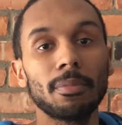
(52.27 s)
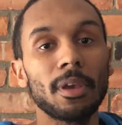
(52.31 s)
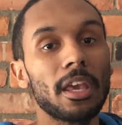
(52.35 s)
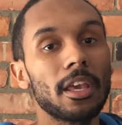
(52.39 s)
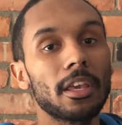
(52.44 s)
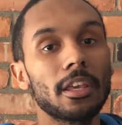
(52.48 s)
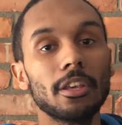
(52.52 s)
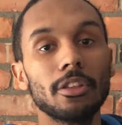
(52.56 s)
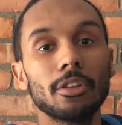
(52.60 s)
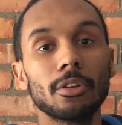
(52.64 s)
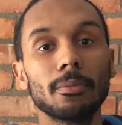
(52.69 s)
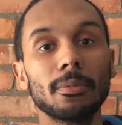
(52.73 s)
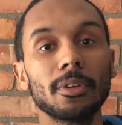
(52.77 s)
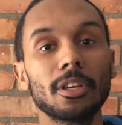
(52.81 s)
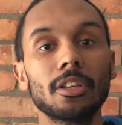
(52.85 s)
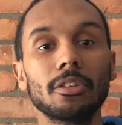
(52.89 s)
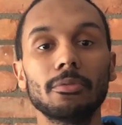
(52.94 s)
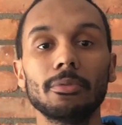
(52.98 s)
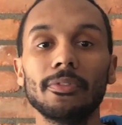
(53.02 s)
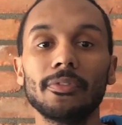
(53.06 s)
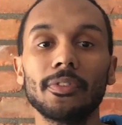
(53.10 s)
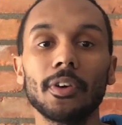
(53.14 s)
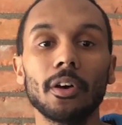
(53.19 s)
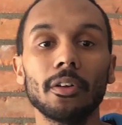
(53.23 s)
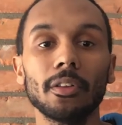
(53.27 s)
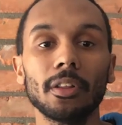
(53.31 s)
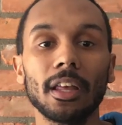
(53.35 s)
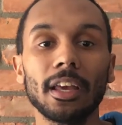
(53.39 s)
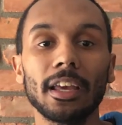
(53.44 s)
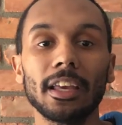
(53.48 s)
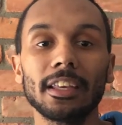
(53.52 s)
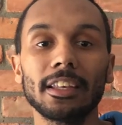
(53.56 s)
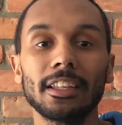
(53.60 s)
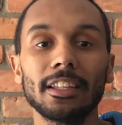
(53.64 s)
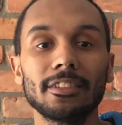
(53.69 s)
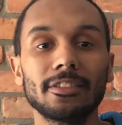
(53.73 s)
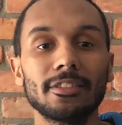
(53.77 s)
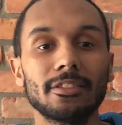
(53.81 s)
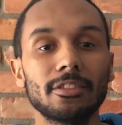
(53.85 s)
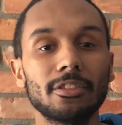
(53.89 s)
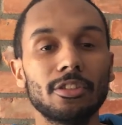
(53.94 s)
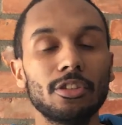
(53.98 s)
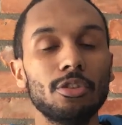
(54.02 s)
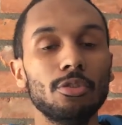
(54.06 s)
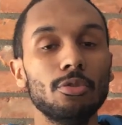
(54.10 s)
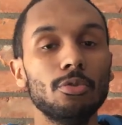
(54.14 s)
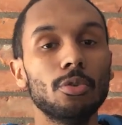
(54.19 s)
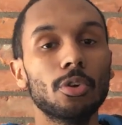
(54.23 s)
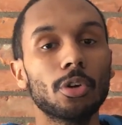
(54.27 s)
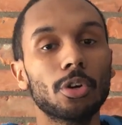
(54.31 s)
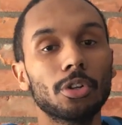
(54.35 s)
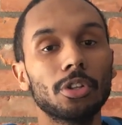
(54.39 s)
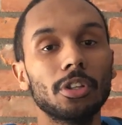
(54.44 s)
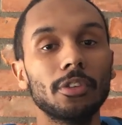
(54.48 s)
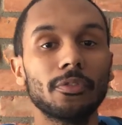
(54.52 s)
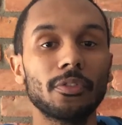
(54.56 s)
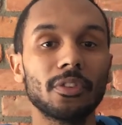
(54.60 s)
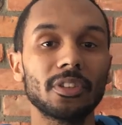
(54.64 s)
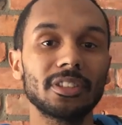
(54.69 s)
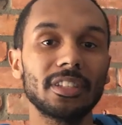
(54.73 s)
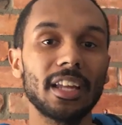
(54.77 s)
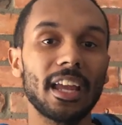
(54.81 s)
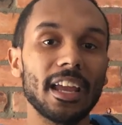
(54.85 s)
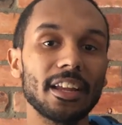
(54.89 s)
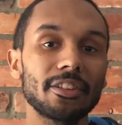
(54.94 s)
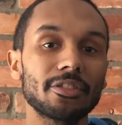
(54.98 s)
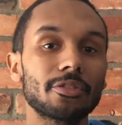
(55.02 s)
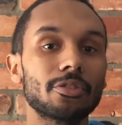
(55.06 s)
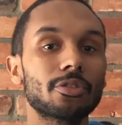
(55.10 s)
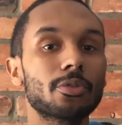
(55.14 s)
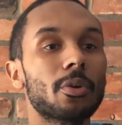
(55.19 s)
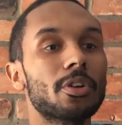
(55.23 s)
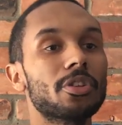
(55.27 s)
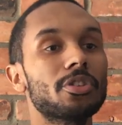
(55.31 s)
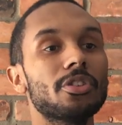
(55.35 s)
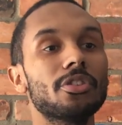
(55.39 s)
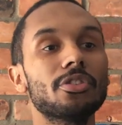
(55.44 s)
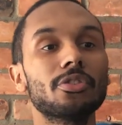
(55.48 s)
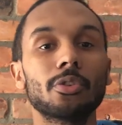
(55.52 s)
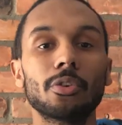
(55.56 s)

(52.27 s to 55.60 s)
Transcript: pick either because we felt like it's too early for us to answer those questions,